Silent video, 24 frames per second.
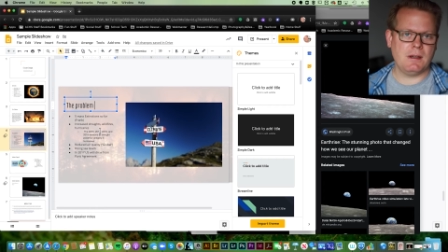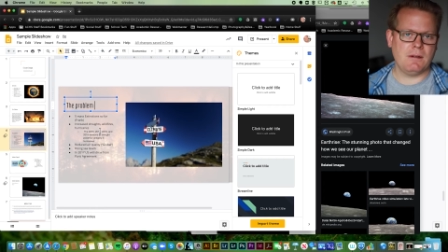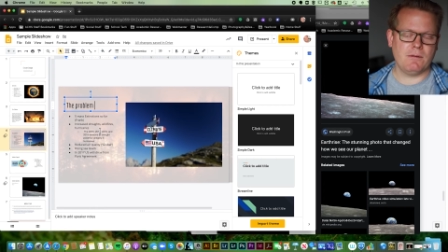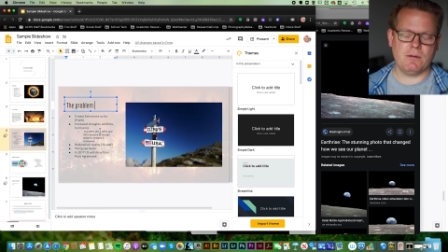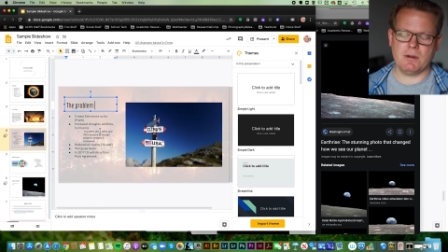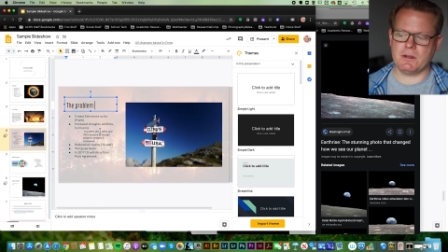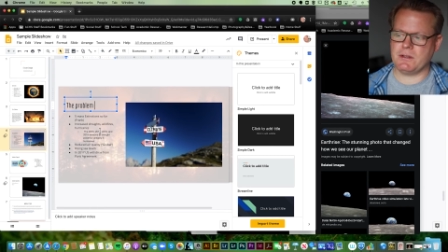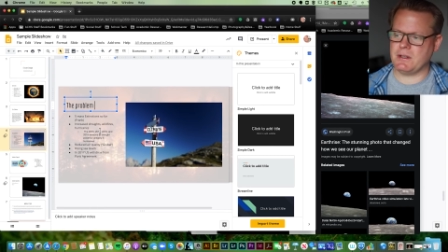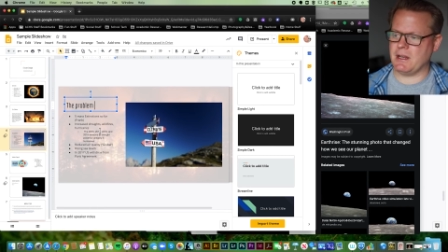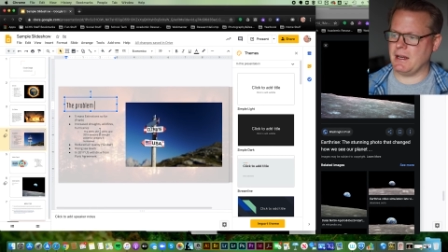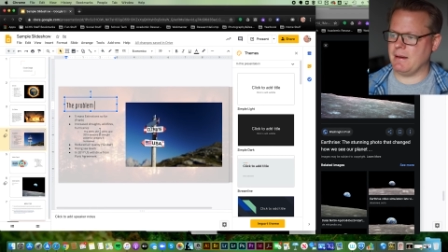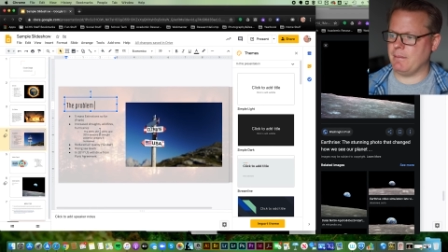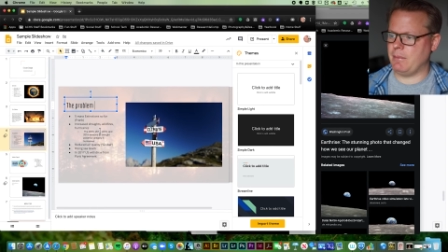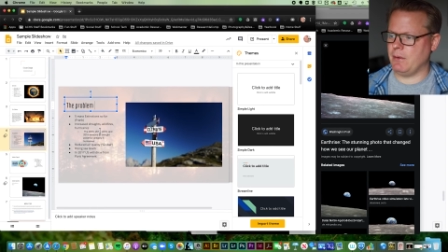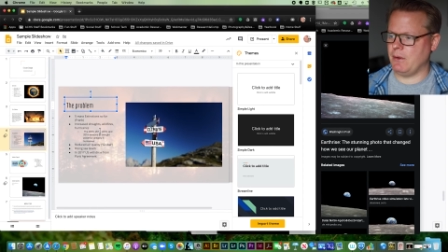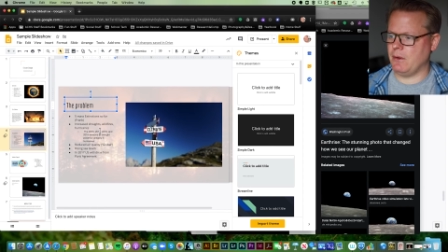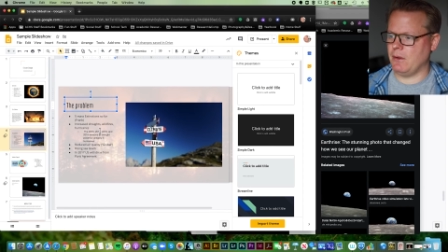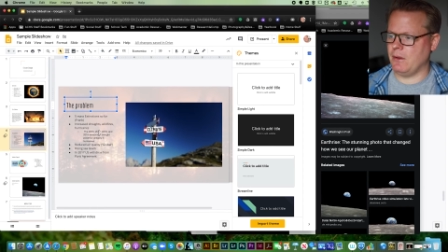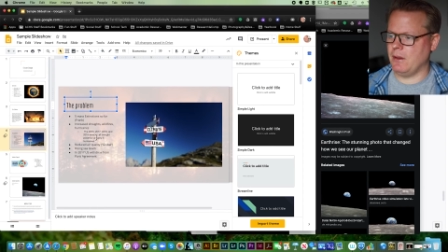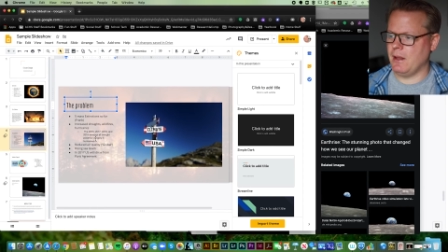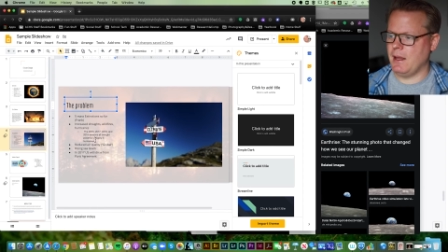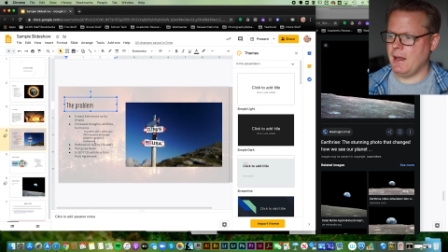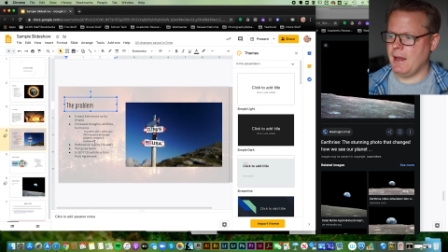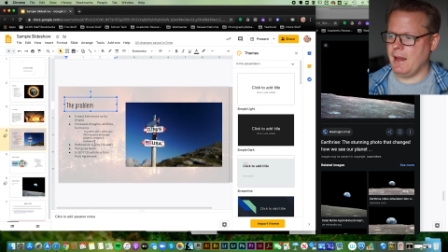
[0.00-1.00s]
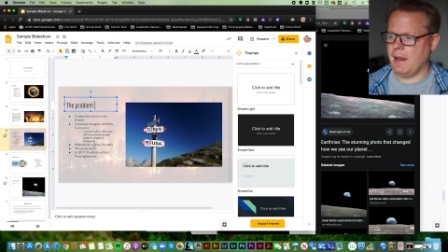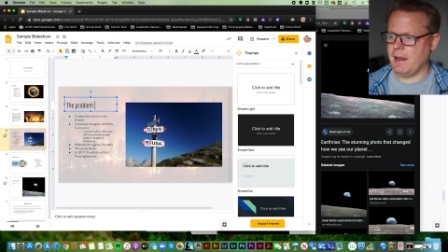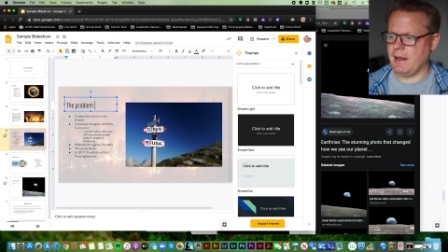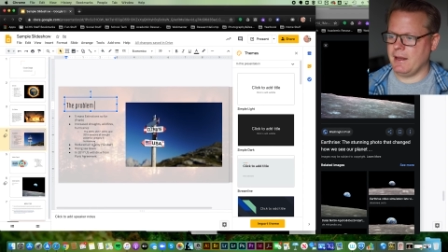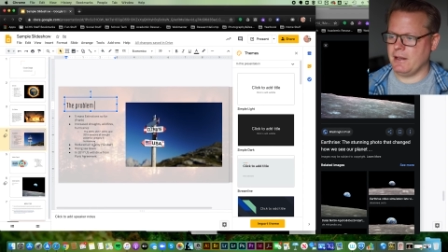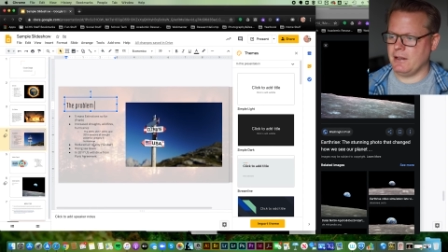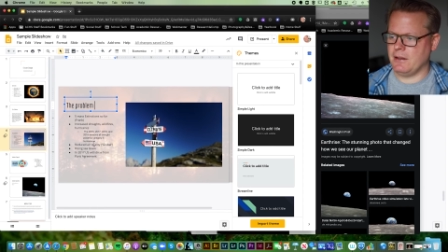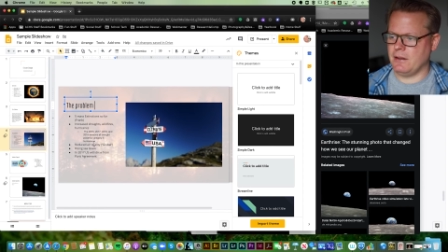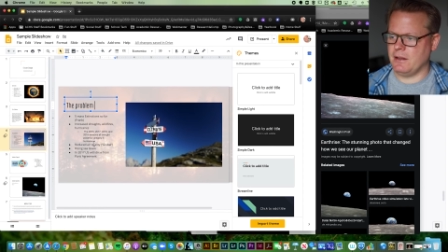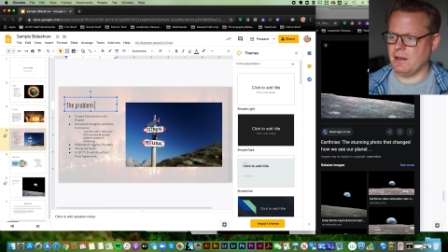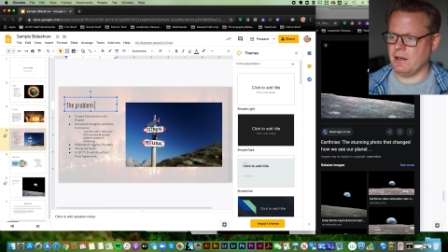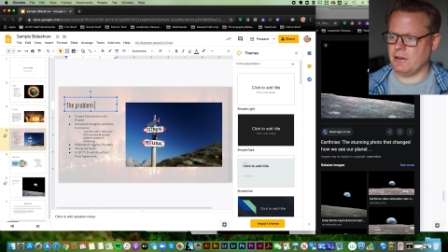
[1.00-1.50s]
For example,
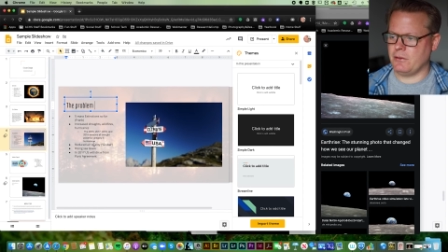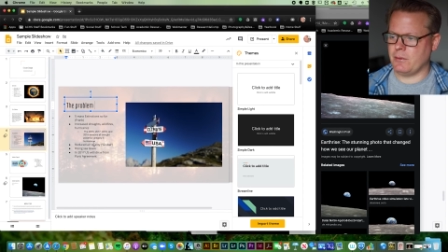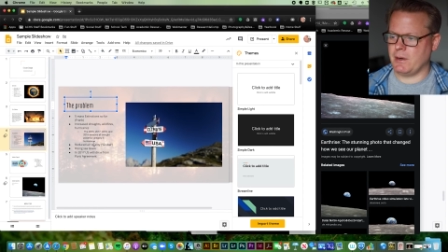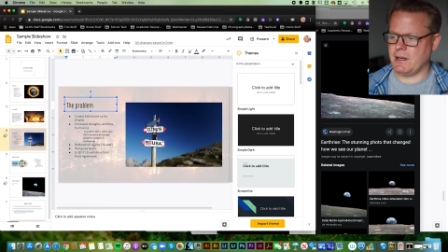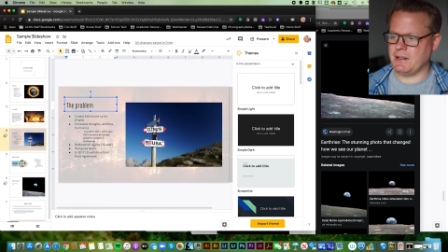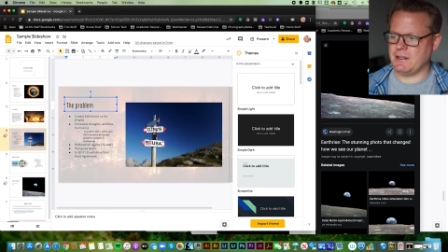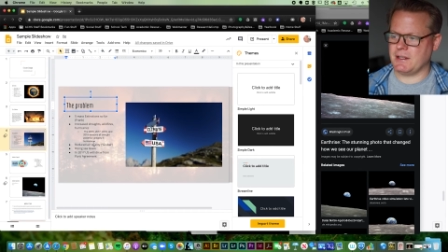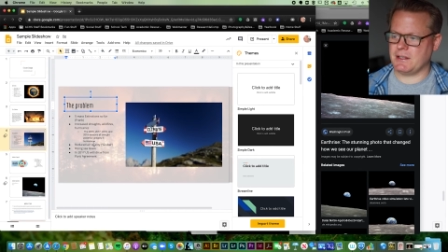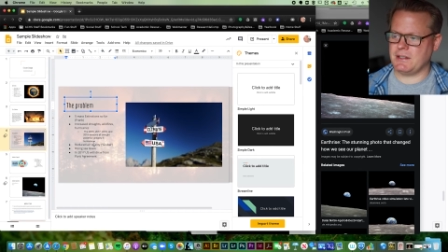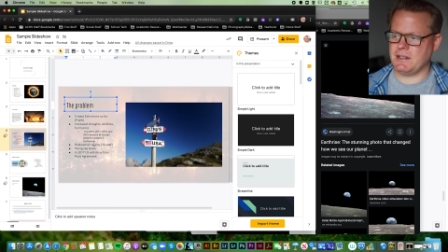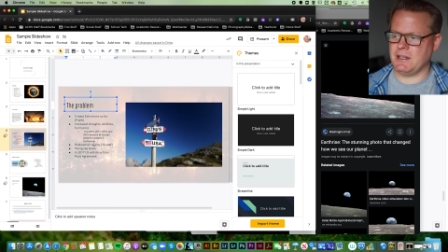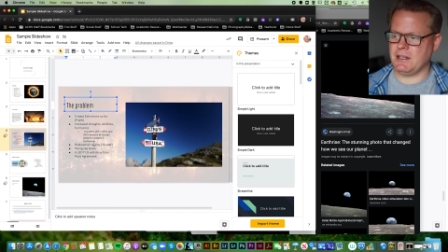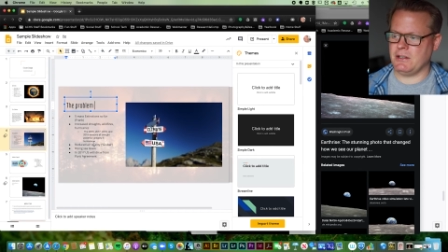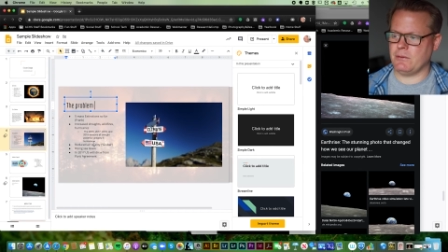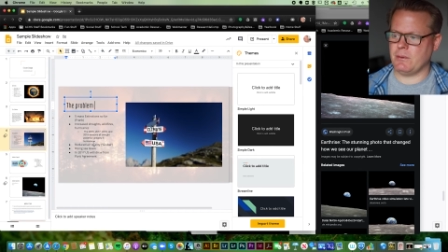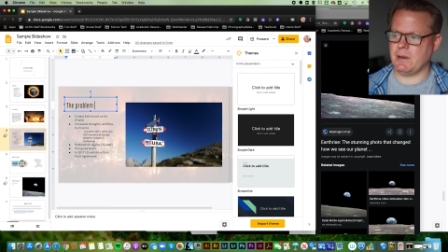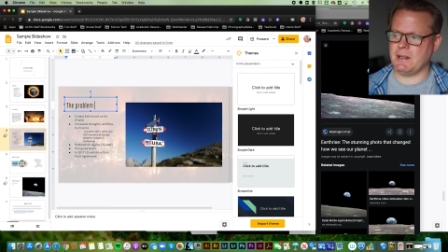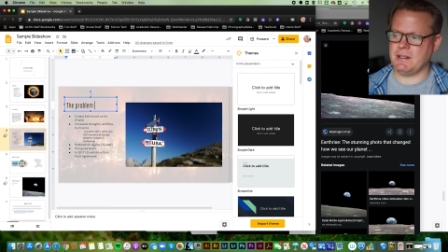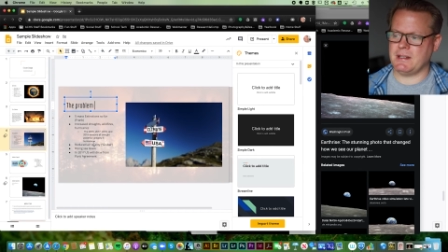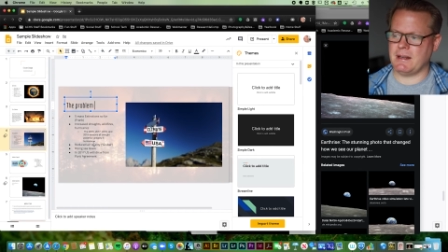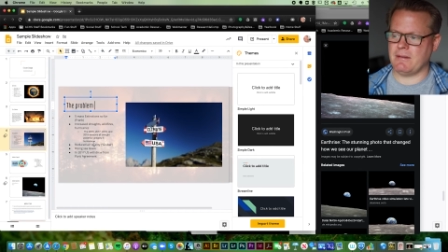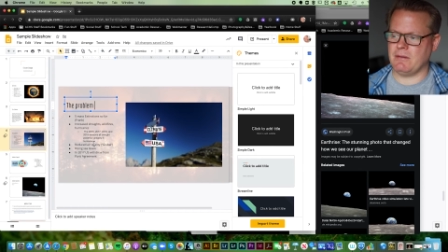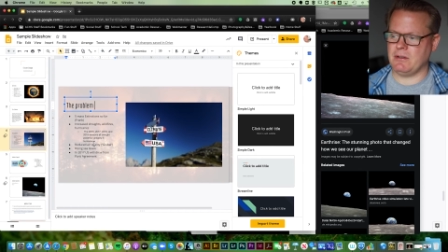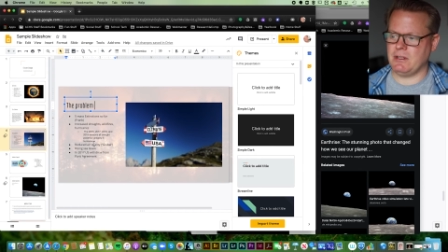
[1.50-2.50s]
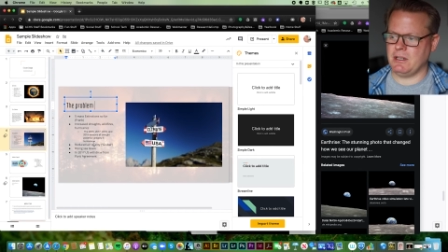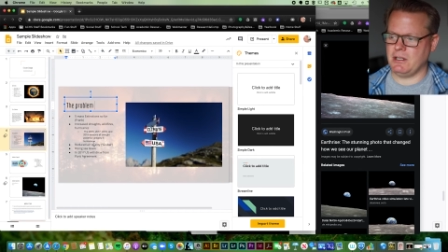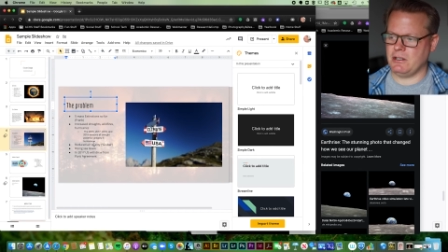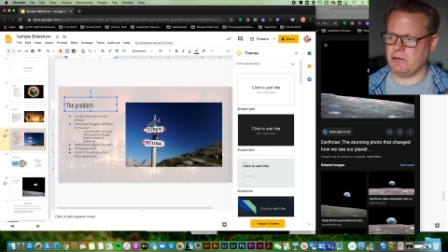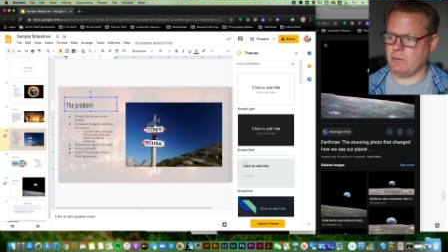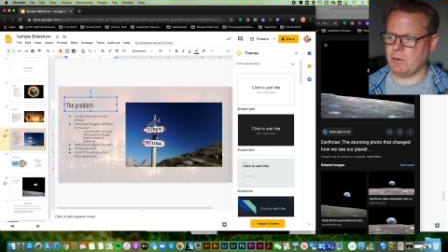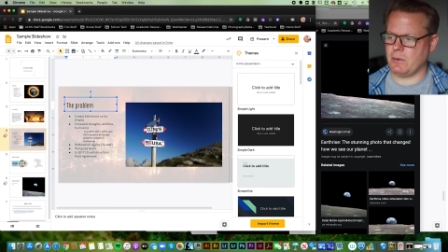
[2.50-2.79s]
in the 2016, 2017,